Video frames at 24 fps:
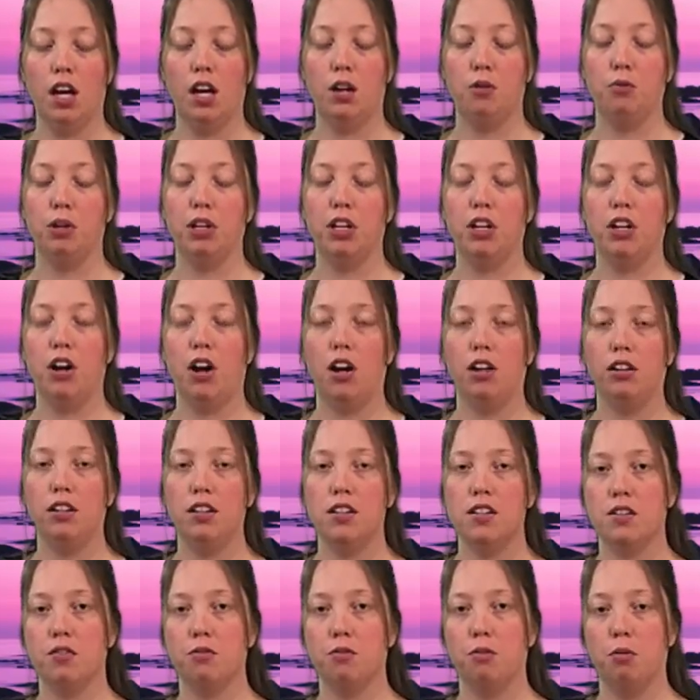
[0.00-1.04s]
And
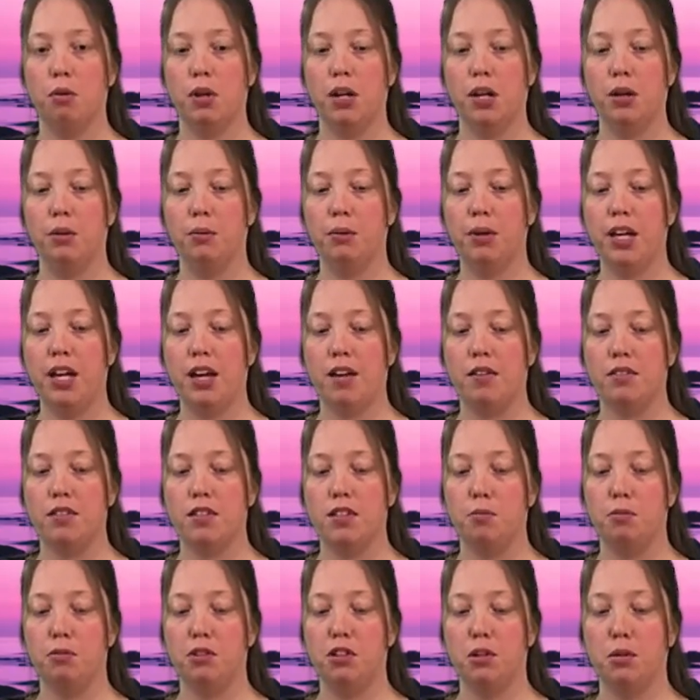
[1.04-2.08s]
regardless of where we have
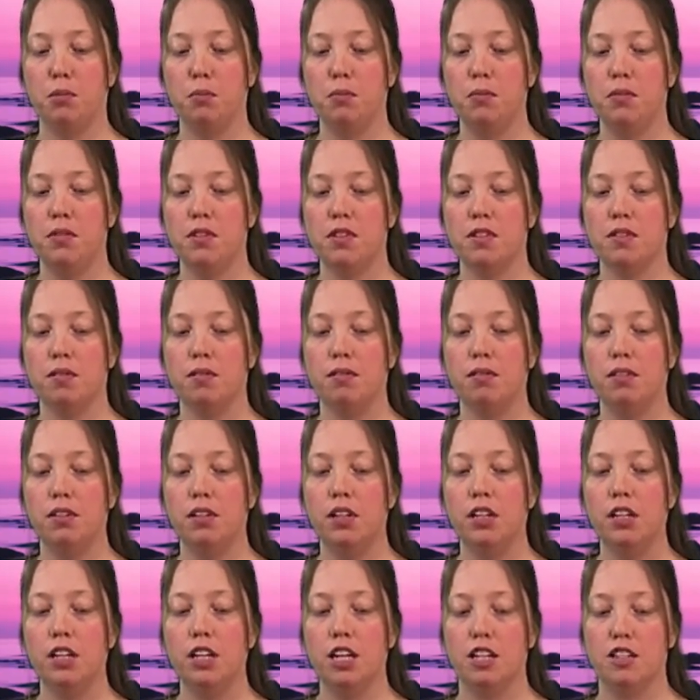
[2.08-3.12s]
symptoms,
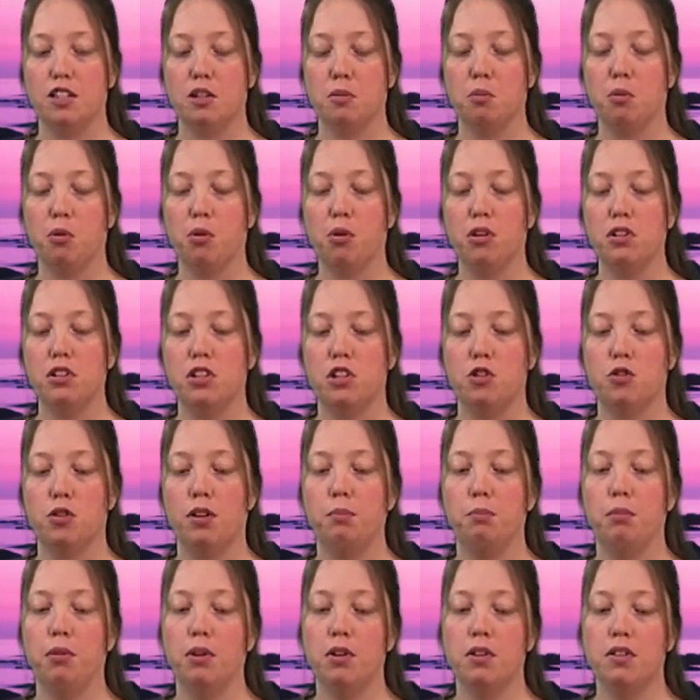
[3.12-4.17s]
It's important to
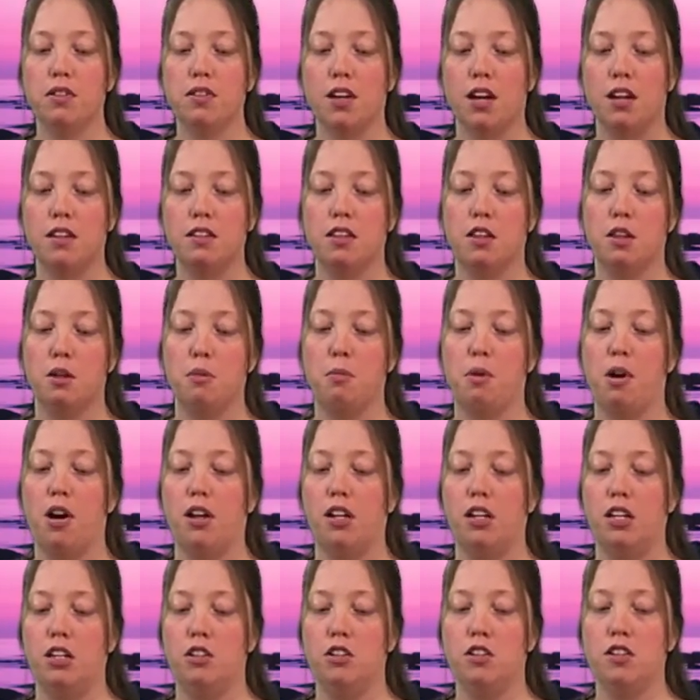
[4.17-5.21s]
treat both sides of the
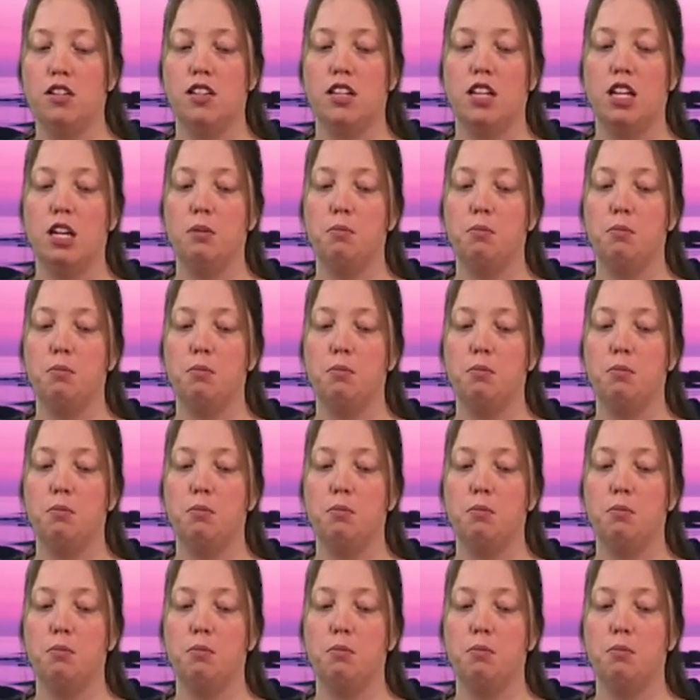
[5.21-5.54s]
body just to